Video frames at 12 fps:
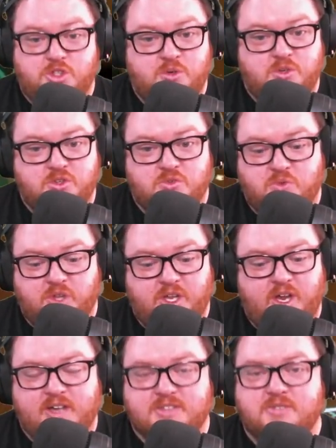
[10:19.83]
is really
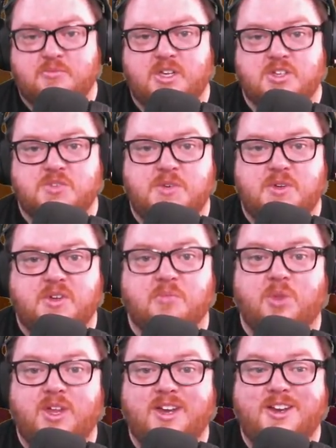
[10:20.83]
awesome because when you
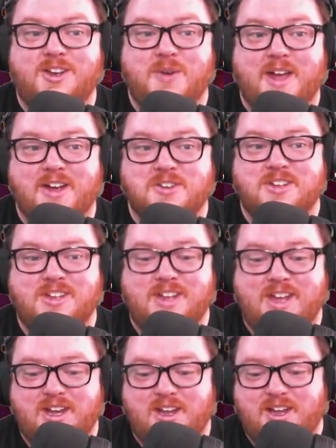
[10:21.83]
complete it, you actually
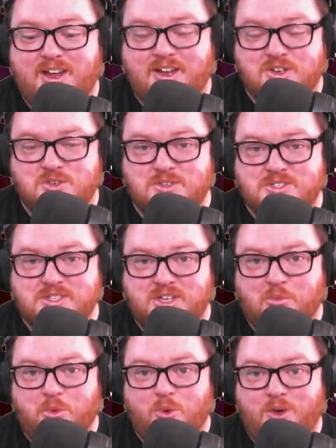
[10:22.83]
gain an extra skill
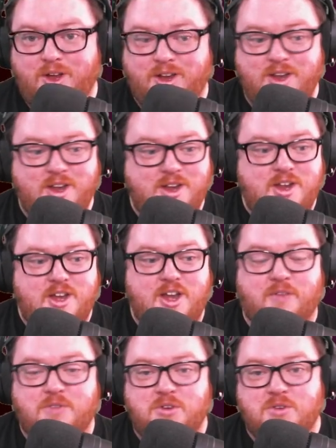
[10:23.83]
point. Now,
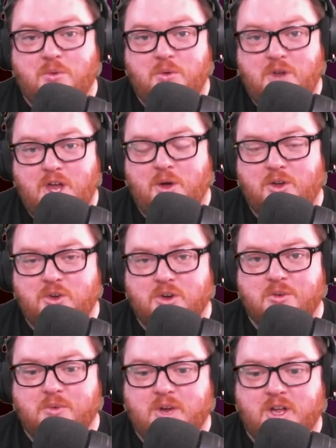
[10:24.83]
if you don't know, on
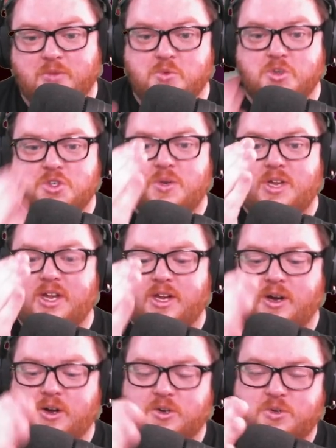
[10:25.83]
Dwarven Realms, once you hit
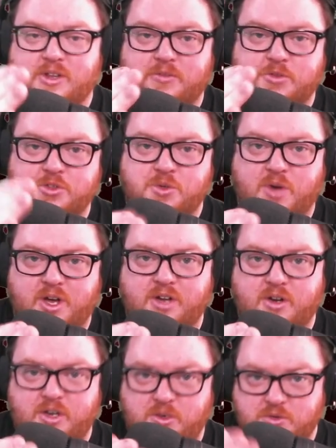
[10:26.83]
character level
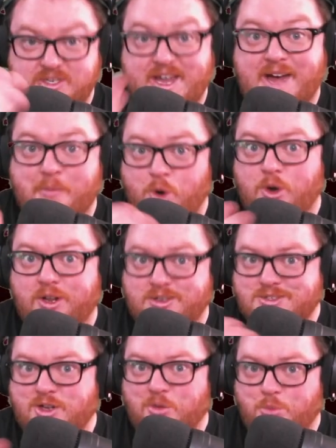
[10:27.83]
200, you stop earning
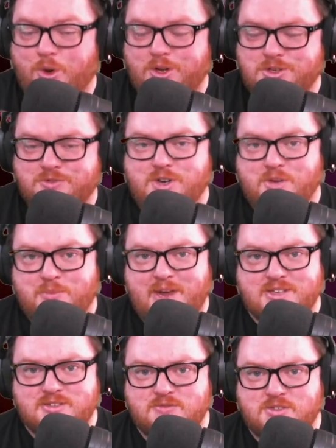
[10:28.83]
skill points for your
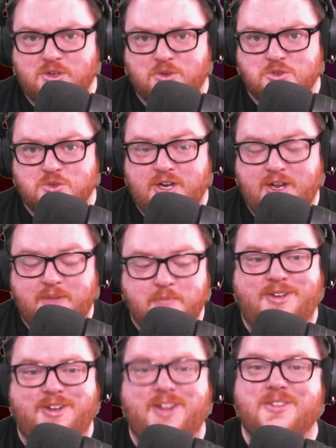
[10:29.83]
passive skill tree.
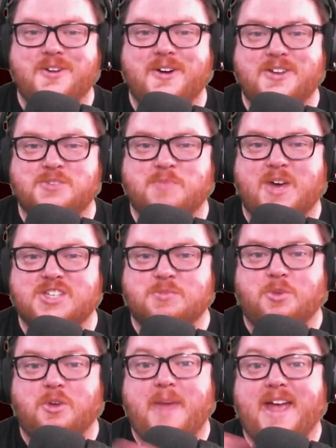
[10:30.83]
In theory, it is
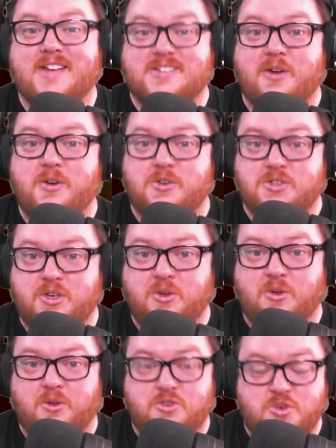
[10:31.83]
possible to max out your
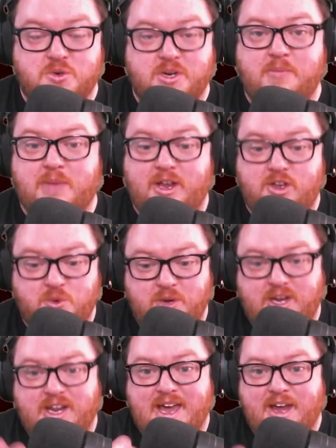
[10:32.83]
skill tree by
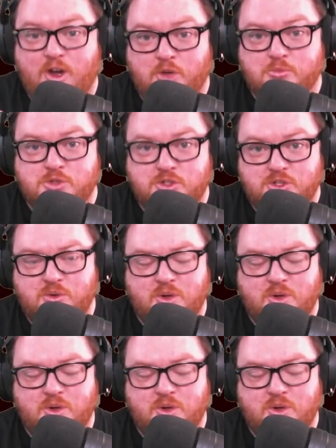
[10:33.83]
doing Catacombs 2,